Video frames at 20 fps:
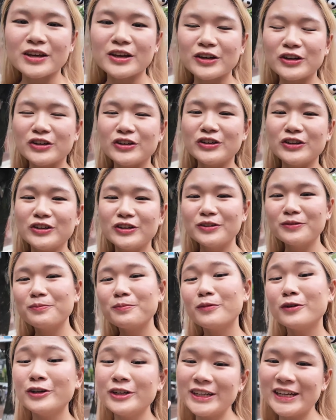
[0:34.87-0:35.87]
Good
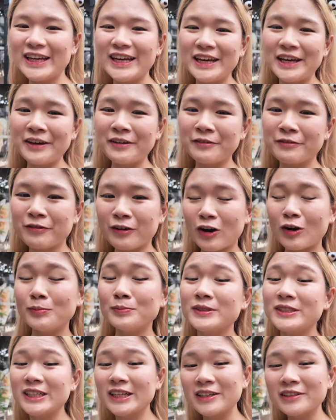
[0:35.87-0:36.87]
morning
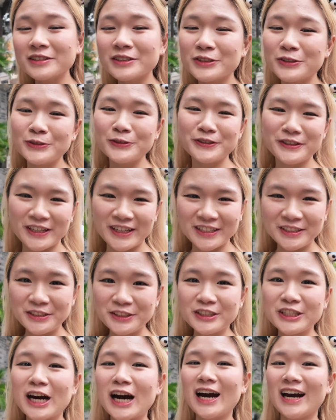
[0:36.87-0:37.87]
from Chengdu
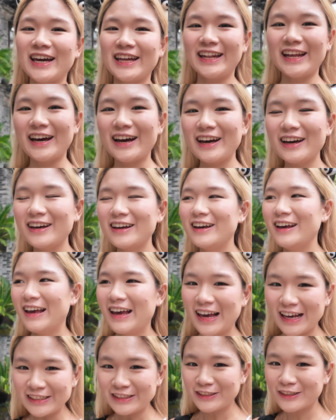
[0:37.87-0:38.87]
in China.
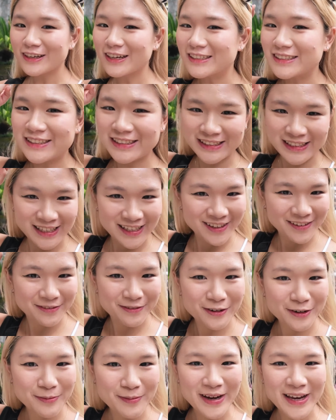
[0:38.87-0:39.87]
As you can see
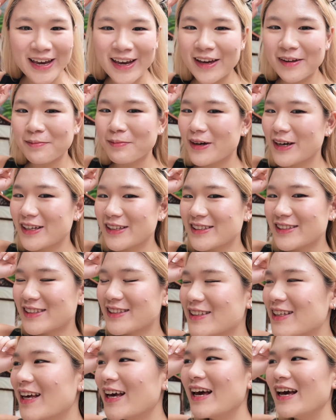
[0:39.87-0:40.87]
from my headbands,
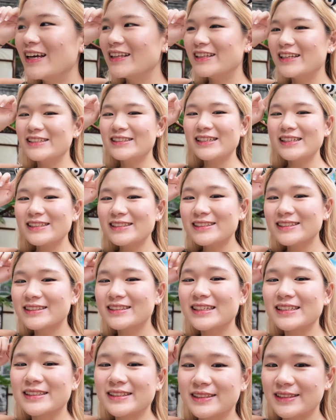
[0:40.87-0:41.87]
this is
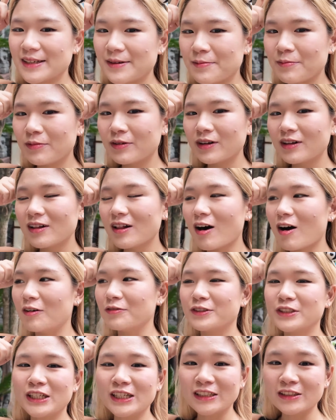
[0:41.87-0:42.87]
the symbol
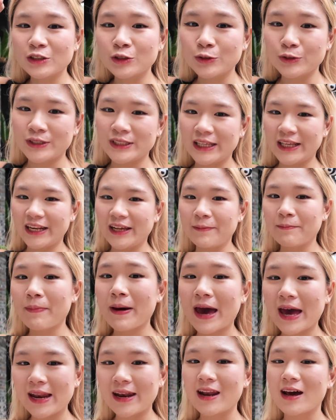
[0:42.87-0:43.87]
of Chengdu City,
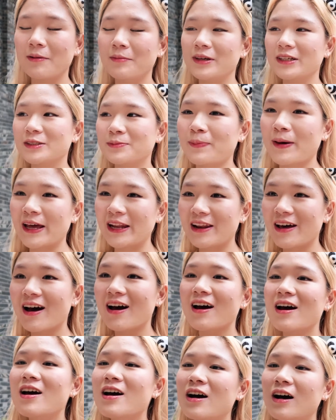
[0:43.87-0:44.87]
panda, because
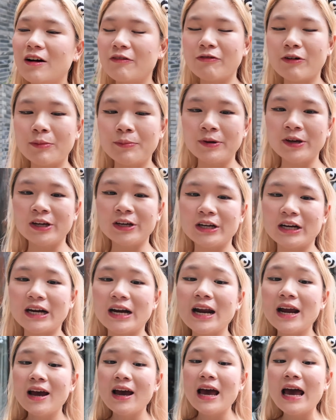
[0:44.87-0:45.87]
panda are from here.